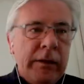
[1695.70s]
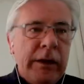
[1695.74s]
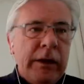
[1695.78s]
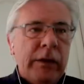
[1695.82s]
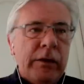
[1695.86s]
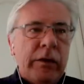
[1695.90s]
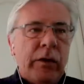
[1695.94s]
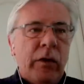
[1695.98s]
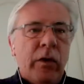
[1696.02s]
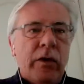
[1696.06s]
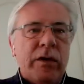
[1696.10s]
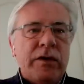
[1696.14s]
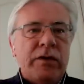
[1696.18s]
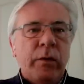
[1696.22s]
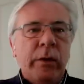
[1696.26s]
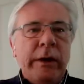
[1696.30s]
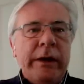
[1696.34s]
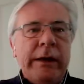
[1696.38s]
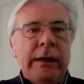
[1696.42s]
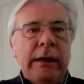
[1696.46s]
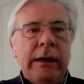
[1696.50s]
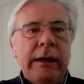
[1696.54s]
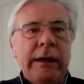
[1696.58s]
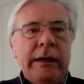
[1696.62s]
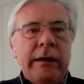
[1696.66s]
other horse,
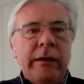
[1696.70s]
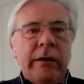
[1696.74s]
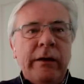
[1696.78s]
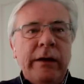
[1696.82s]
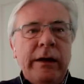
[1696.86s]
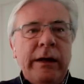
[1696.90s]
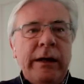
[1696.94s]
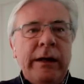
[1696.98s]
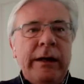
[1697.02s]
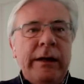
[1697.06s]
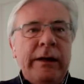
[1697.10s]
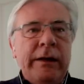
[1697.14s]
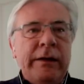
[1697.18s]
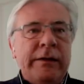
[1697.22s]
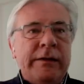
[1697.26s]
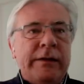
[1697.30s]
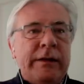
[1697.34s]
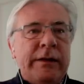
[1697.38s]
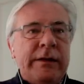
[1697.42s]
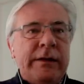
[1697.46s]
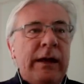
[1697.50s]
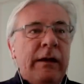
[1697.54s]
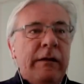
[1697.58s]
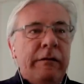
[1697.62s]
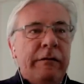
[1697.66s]
winged leader,
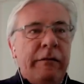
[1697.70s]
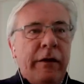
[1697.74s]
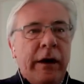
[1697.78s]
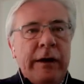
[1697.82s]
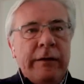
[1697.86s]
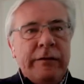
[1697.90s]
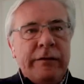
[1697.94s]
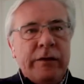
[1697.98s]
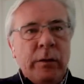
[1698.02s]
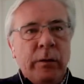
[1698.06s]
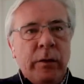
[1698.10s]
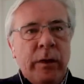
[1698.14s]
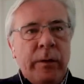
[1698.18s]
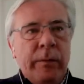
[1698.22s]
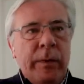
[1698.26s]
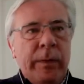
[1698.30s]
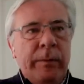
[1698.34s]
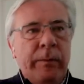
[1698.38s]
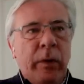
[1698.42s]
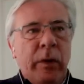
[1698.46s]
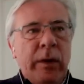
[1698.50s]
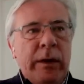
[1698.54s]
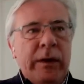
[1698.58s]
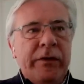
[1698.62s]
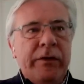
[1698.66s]
is 5-1
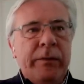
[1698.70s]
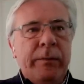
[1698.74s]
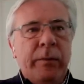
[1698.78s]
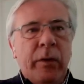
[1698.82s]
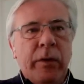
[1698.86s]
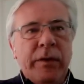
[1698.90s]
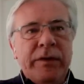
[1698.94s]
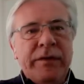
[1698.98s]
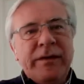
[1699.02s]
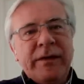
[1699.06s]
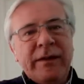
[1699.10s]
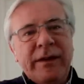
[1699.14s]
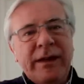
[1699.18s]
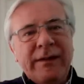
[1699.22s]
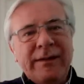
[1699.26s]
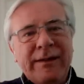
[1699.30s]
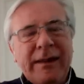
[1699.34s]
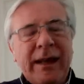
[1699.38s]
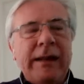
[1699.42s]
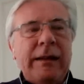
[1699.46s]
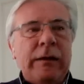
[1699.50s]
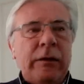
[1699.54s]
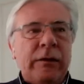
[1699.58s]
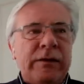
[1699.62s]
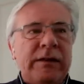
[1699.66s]
with Boyle Sports. So
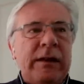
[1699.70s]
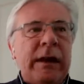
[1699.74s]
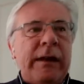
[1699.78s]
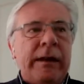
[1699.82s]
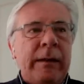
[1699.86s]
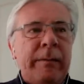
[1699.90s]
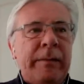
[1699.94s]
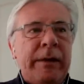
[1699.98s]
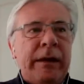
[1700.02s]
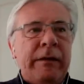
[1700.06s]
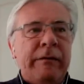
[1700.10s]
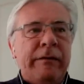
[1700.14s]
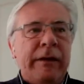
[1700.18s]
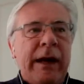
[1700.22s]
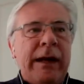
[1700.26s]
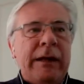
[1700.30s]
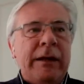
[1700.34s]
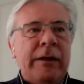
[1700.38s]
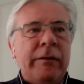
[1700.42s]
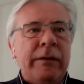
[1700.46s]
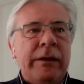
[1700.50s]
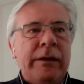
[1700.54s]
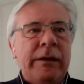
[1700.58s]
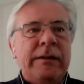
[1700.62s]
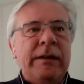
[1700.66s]
that looks like a bit of
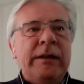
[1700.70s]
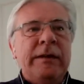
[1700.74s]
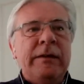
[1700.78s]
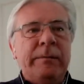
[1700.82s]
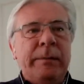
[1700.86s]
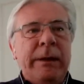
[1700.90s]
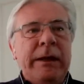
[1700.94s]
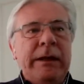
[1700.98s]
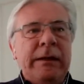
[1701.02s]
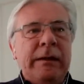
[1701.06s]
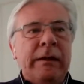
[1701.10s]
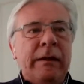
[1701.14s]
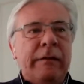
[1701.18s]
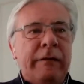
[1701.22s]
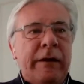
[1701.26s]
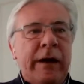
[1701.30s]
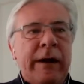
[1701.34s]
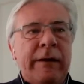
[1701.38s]
value. He's beaten the